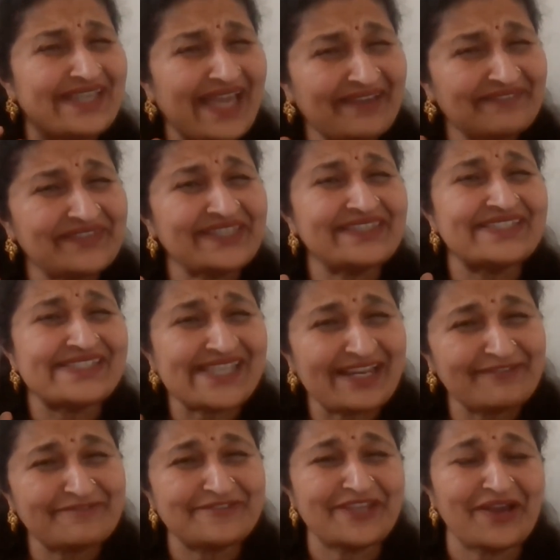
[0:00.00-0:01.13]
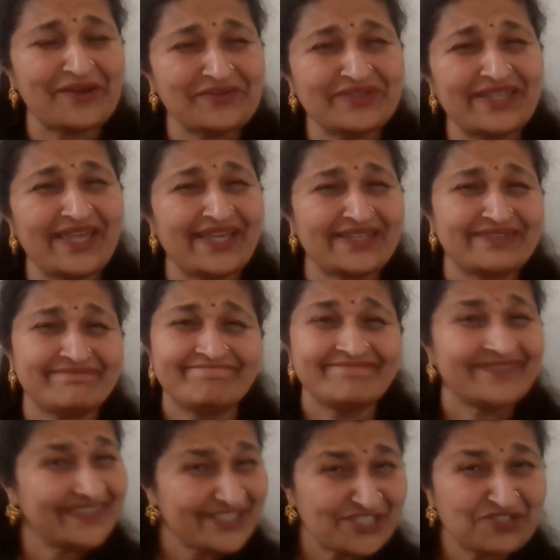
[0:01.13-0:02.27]
having the self doubt that,
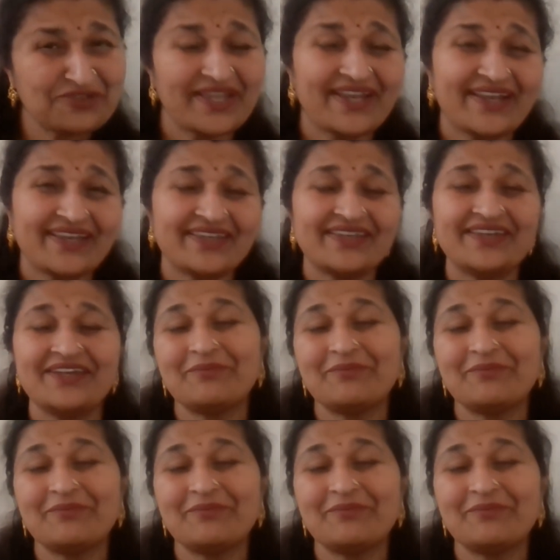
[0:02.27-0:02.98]
should I,